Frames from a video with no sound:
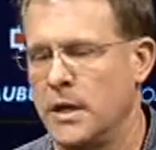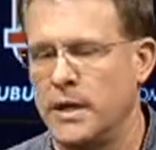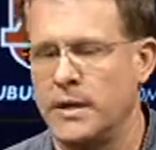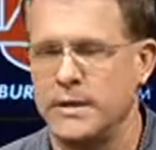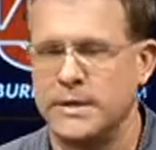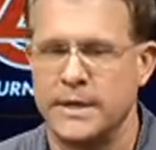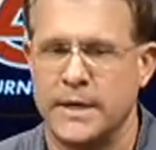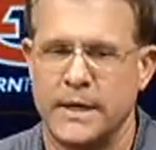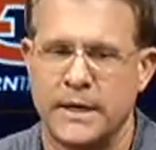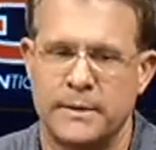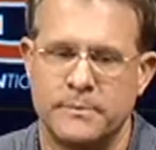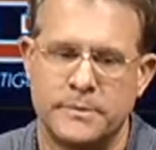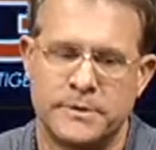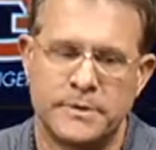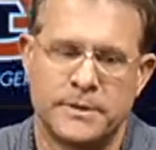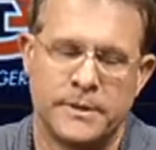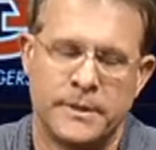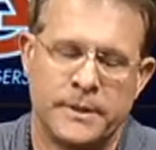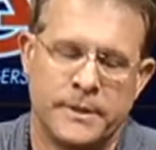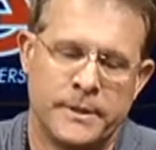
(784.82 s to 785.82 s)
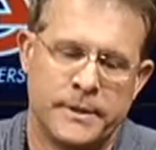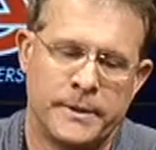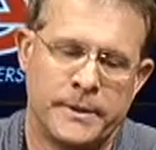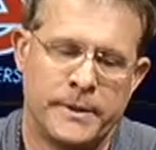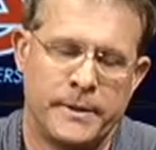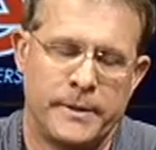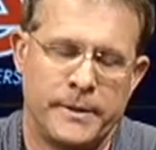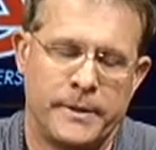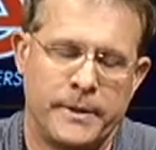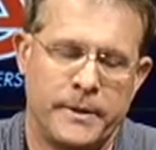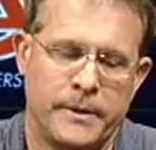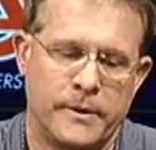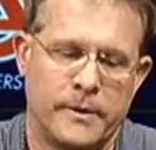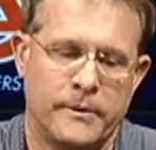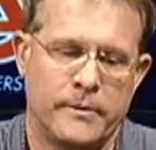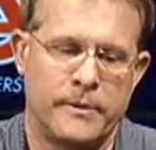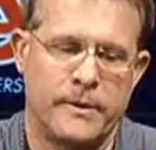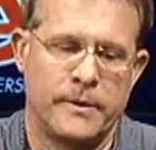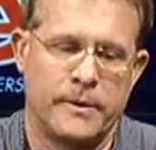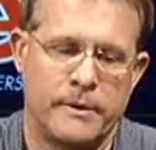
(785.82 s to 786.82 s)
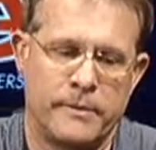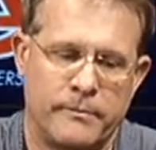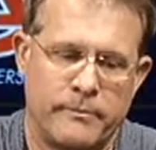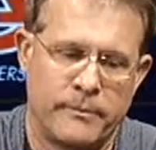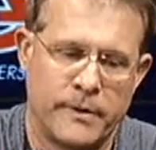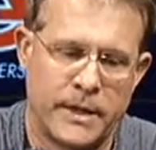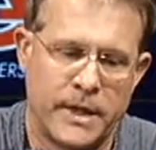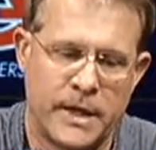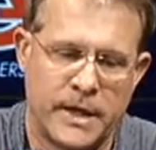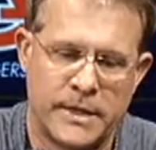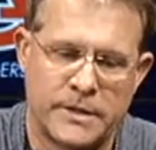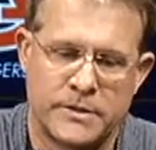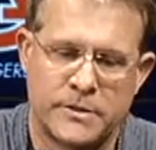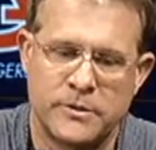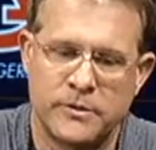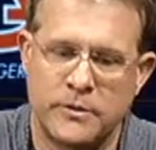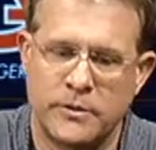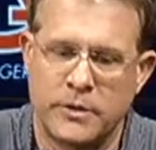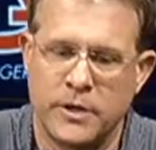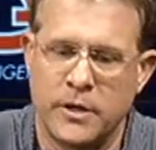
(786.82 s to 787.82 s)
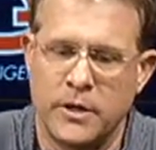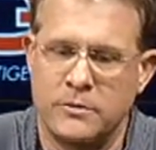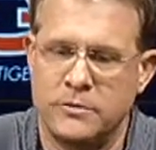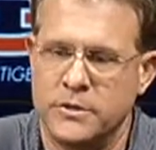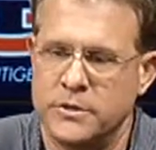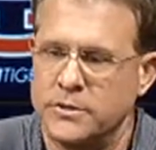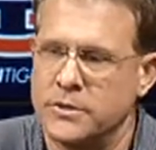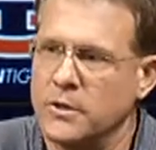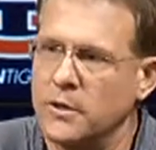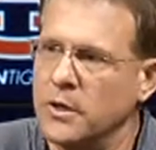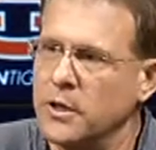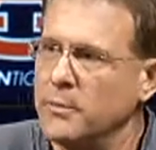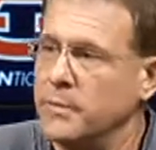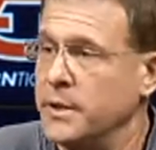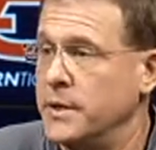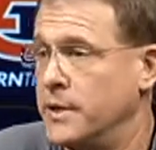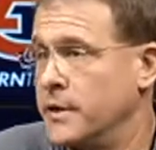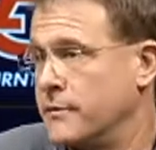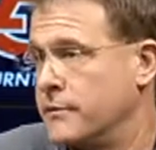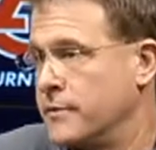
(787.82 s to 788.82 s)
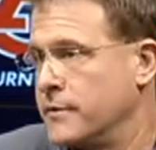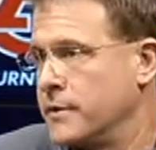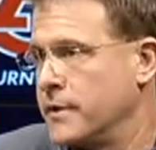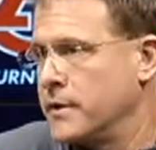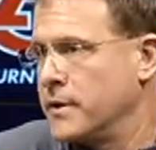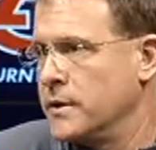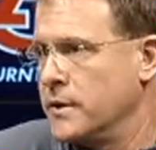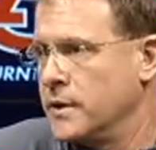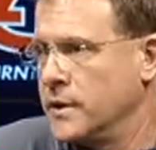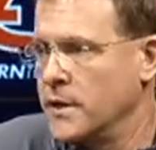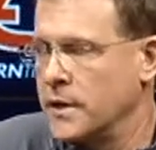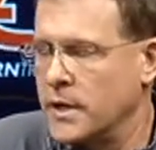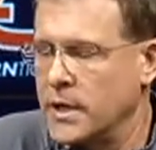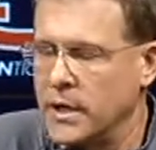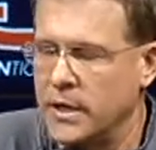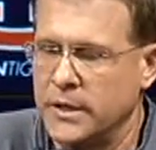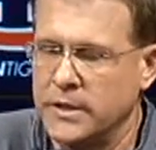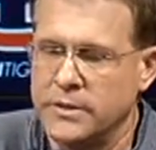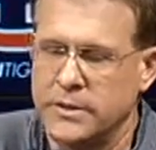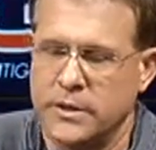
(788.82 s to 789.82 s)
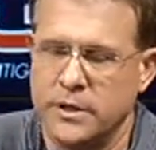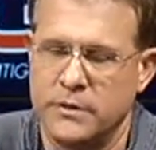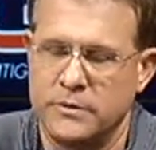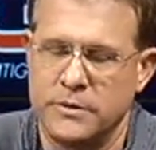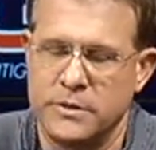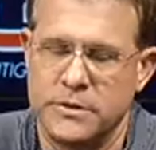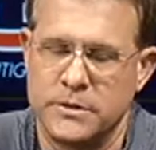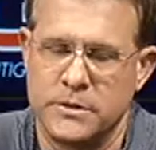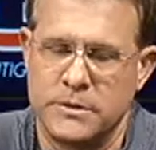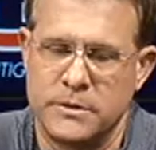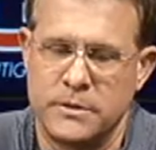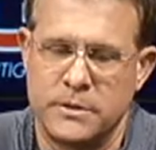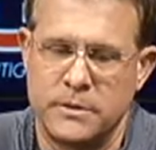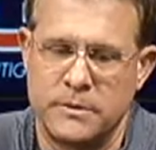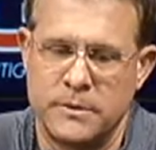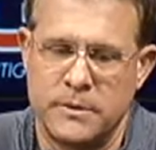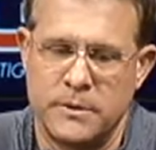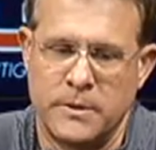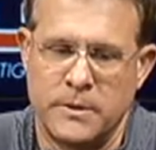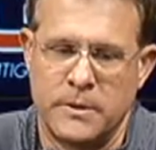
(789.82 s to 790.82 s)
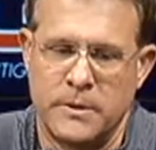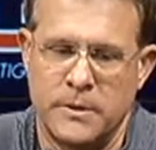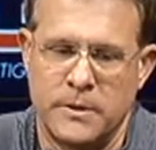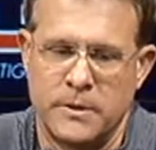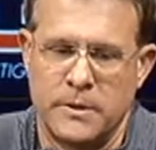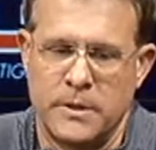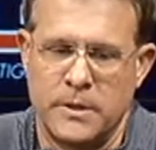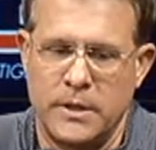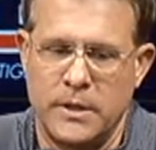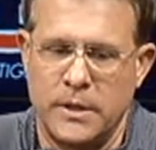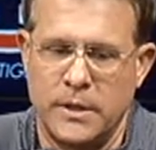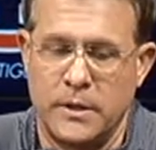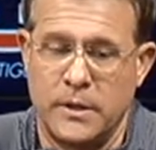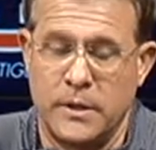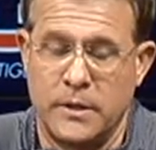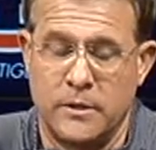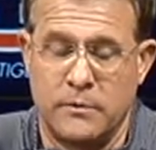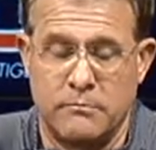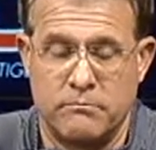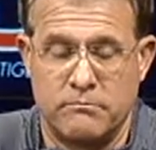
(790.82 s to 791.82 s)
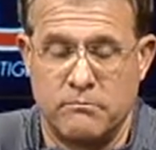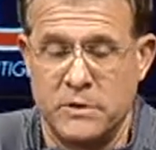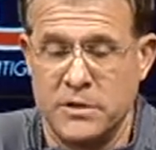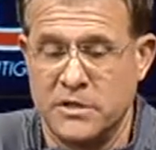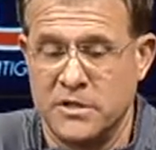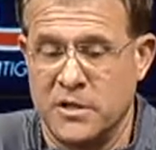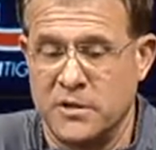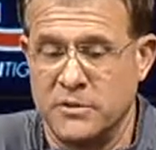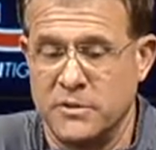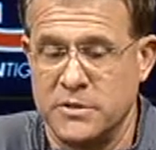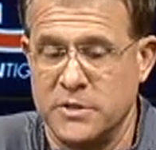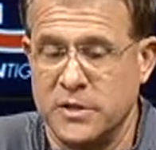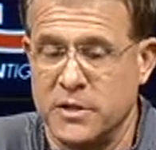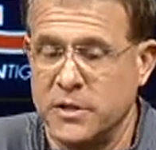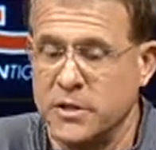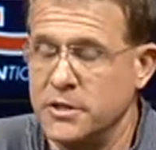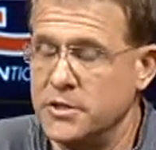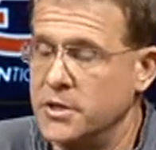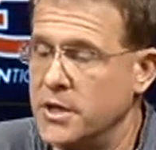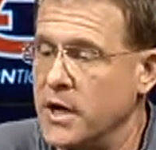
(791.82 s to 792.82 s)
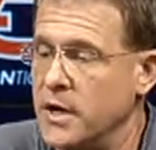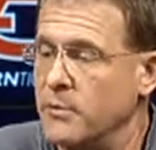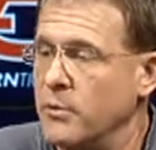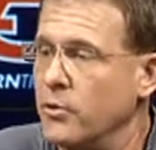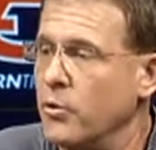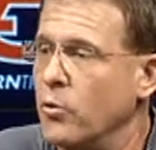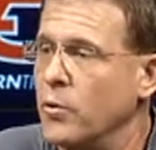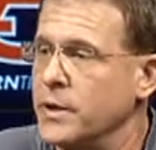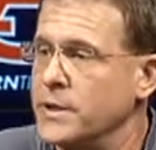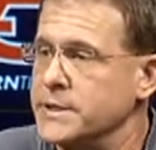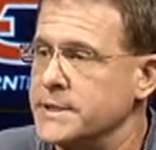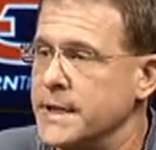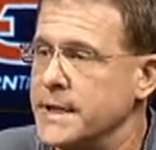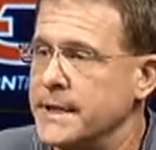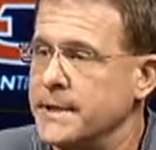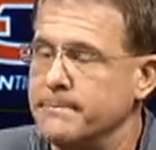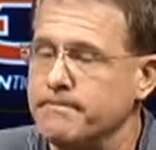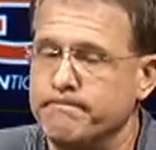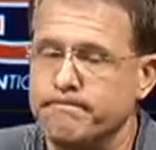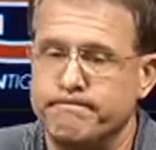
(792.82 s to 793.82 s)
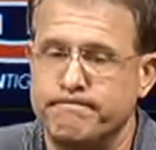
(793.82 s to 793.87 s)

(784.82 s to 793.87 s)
lot of times, you know, the, the high school coaches are a little bit different than, than the college coaches. And he, uh, he's always done a good job with what he's had.